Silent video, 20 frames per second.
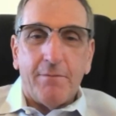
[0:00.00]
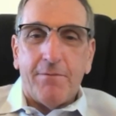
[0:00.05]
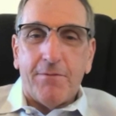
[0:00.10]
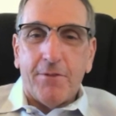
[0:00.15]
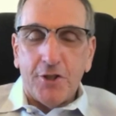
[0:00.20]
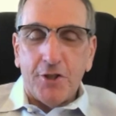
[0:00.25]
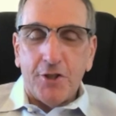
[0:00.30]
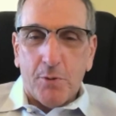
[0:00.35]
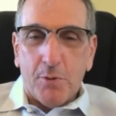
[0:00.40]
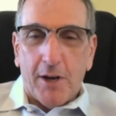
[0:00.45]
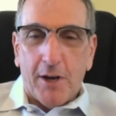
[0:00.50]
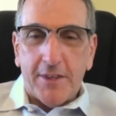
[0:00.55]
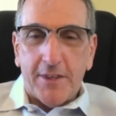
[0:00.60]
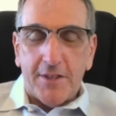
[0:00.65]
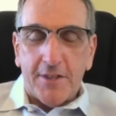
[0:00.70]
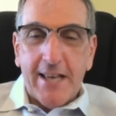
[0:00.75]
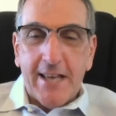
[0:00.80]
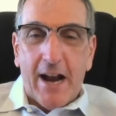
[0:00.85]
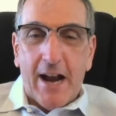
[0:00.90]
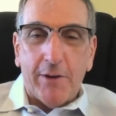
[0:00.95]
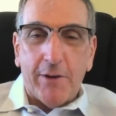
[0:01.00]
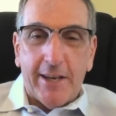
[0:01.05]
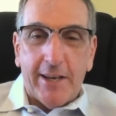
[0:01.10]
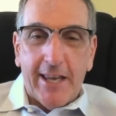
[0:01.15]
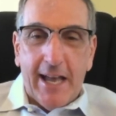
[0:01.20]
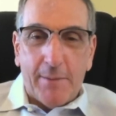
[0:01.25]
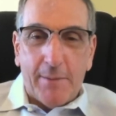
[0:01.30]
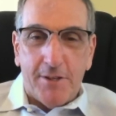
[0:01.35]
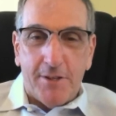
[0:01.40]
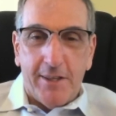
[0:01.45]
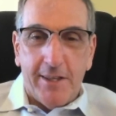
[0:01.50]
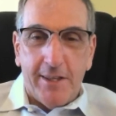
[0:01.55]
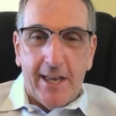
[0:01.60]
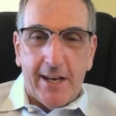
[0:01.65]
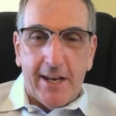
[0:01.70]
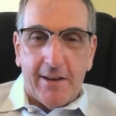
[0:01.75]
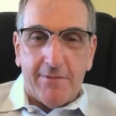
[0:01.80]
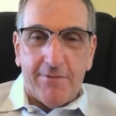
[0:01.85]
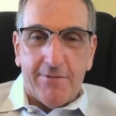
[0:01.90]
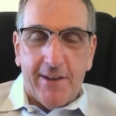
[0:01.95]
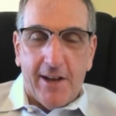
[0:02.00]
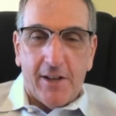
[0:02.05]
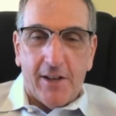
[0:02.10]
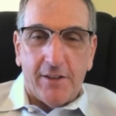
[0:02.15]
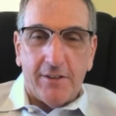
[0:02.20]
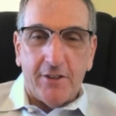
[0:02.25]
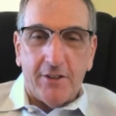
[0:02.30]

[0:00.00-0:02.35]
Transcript: first brought the salary cap to the NFL,